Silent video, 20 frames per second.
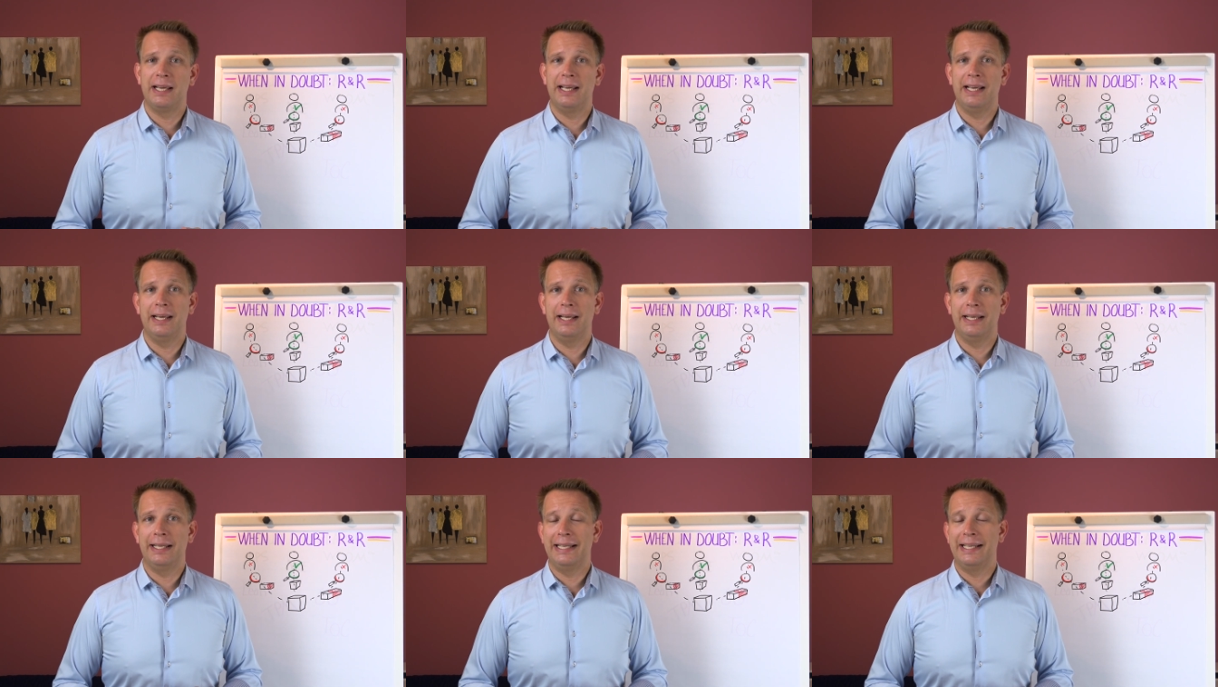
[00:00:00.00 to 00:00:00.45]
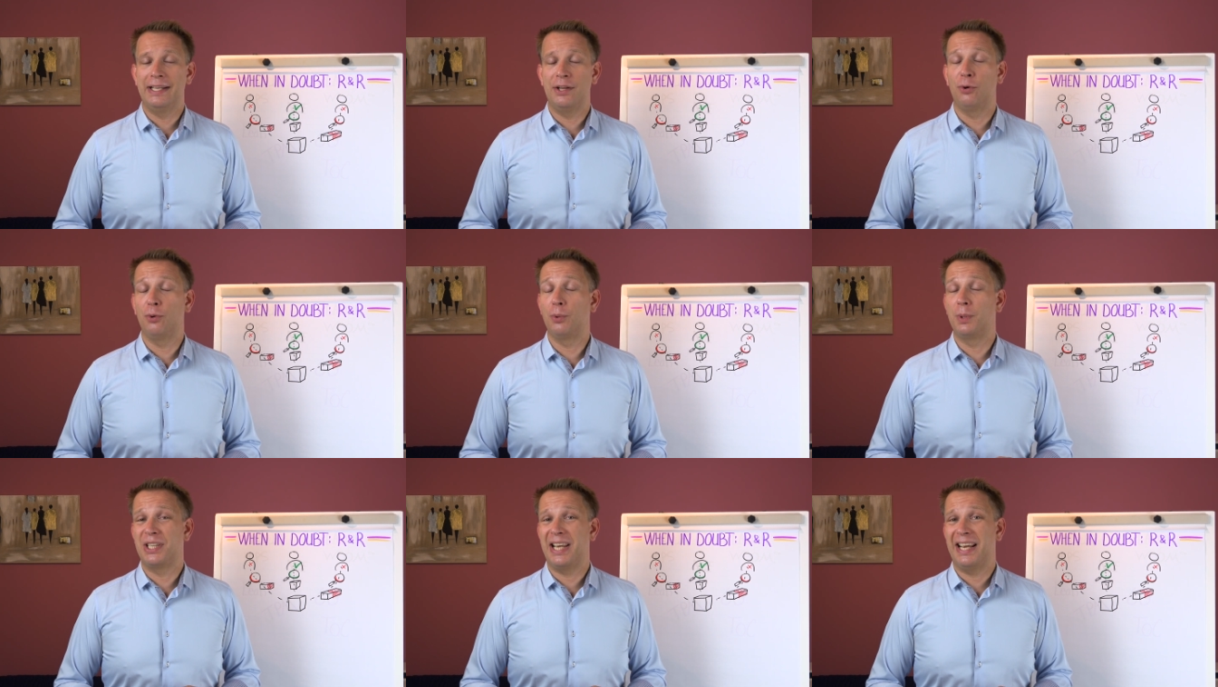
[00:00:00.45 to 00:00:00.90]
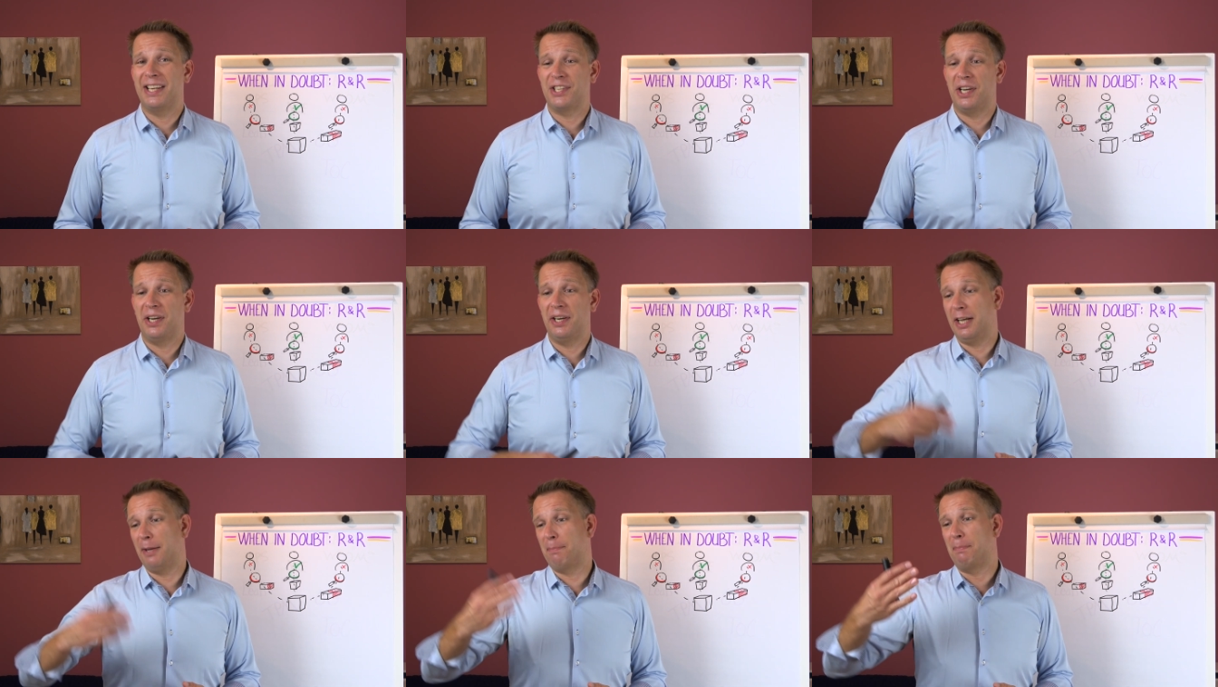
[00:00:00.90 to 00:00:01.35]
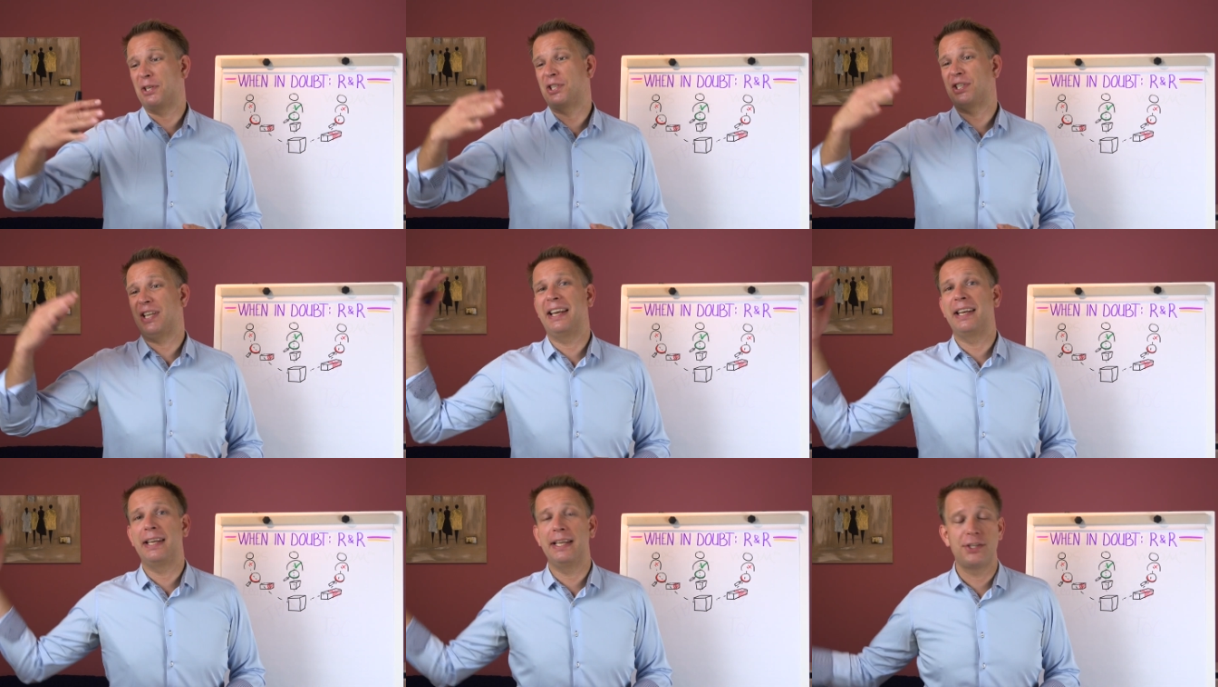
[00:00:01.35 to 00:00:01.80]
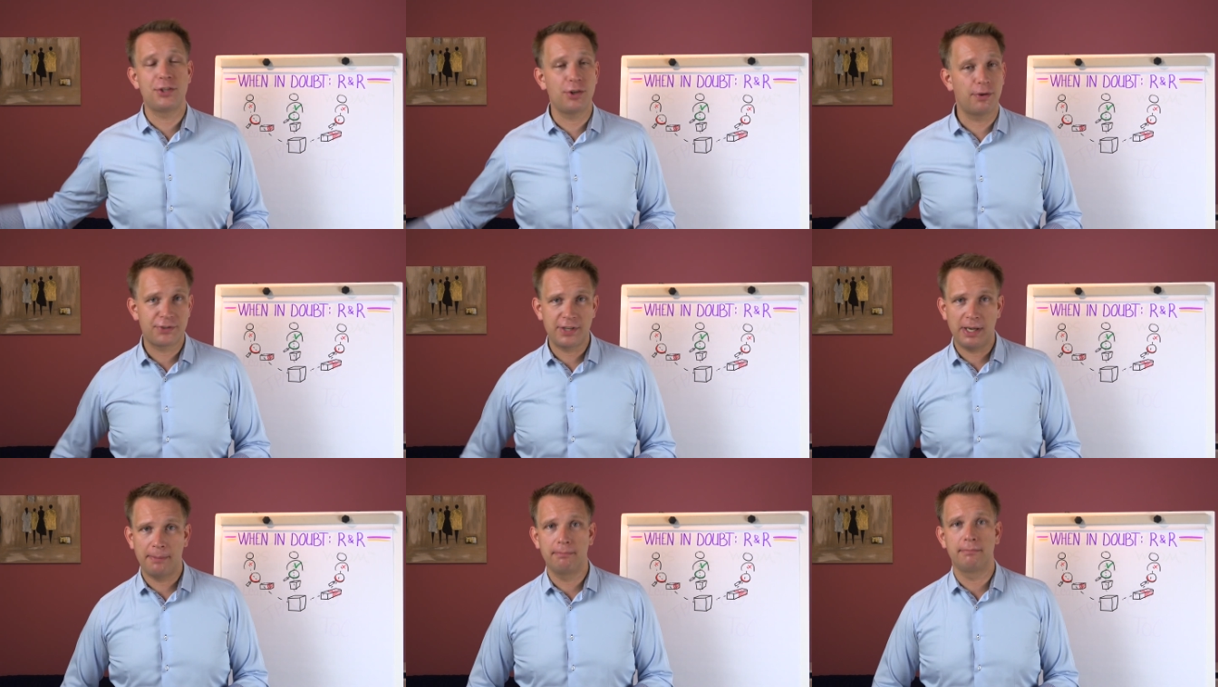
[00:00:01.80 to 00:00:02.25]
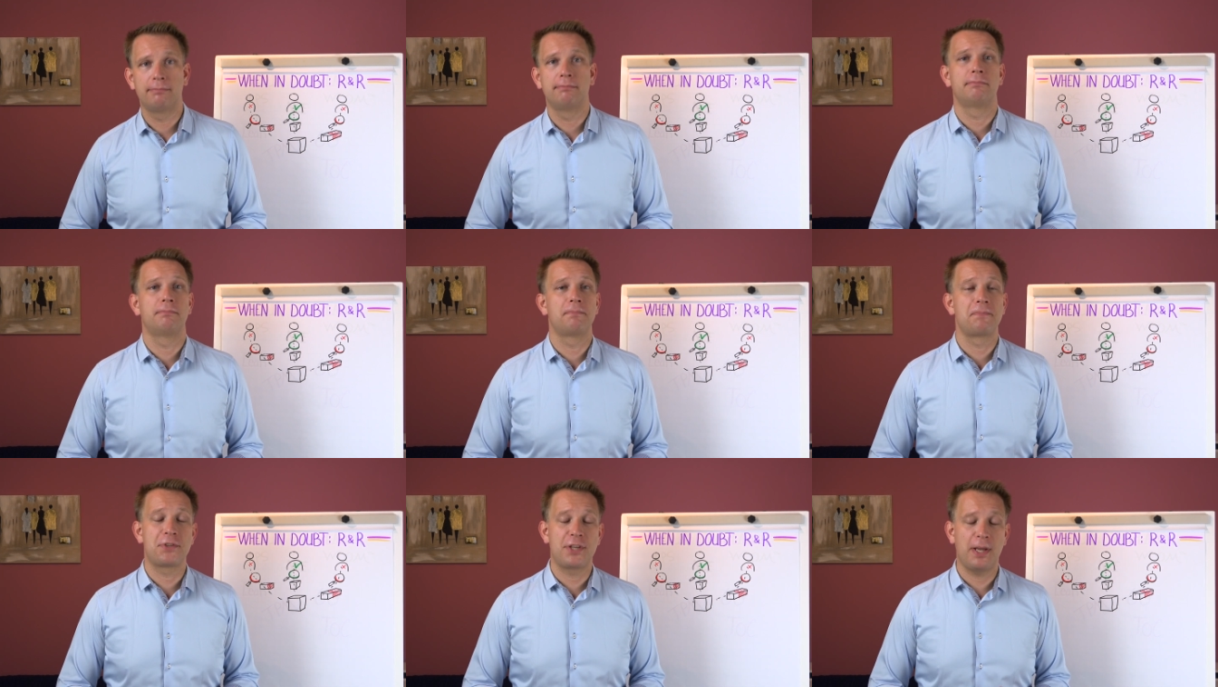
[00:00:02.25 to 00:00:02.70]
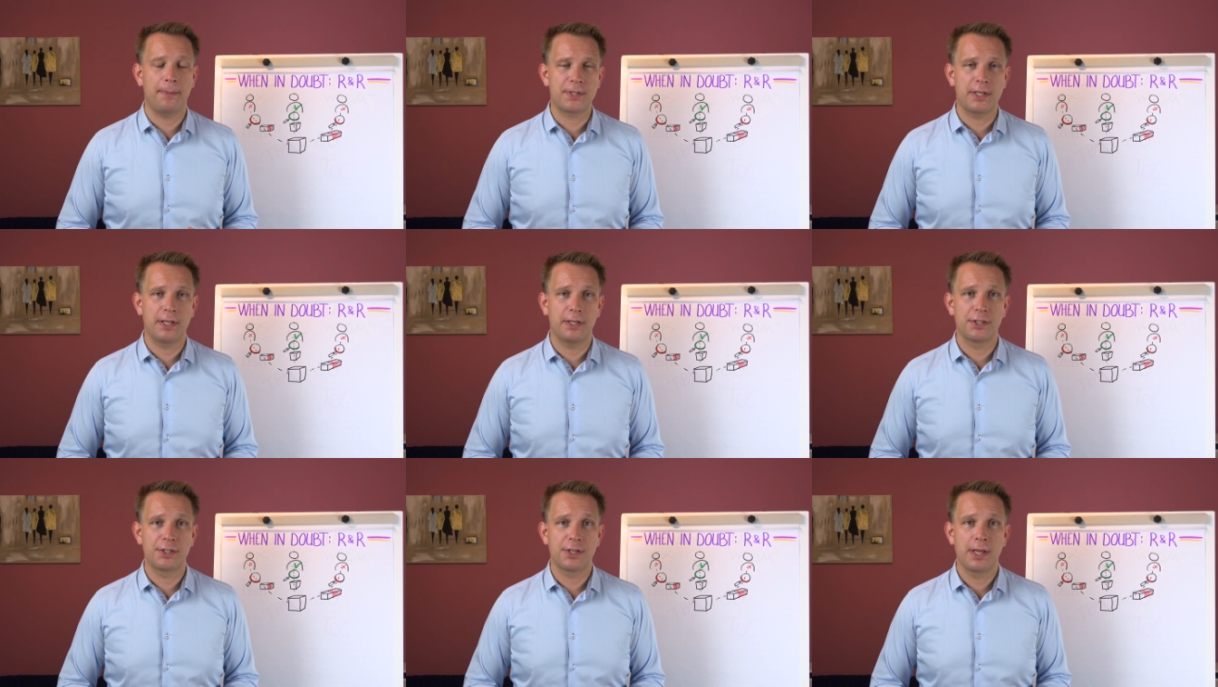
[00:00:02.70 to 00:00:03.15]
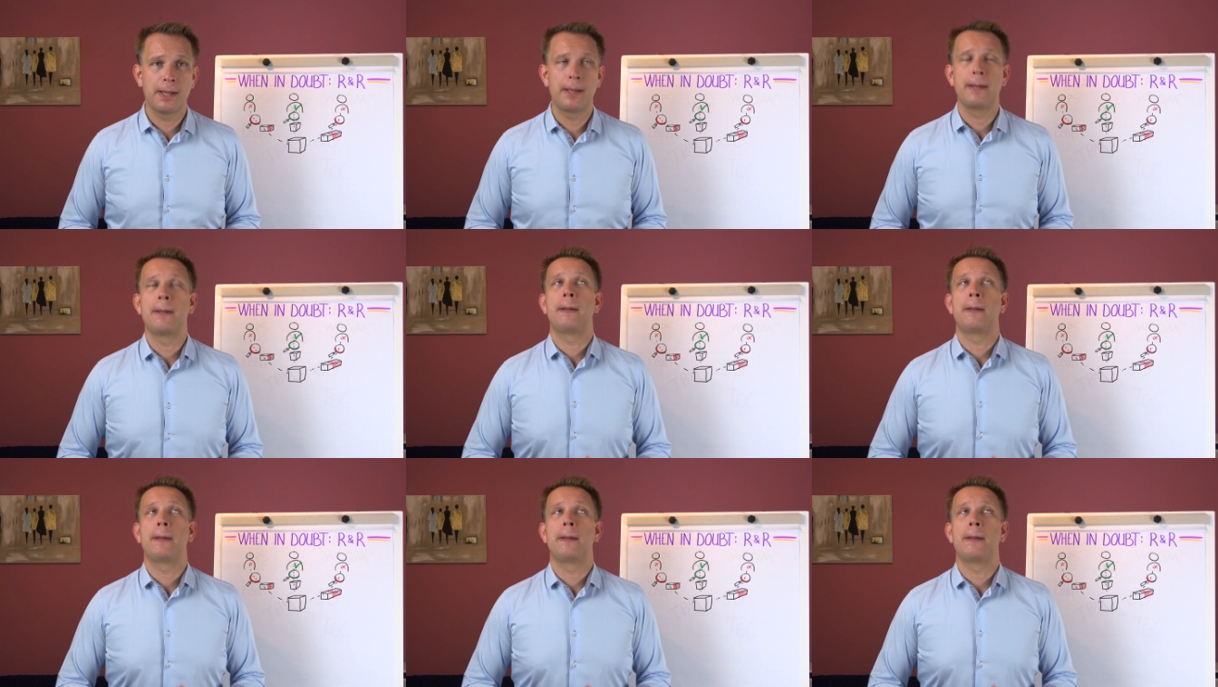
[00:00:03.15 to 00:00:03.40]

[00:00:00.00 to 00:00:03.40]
uh, it always has a higher percentage of some substance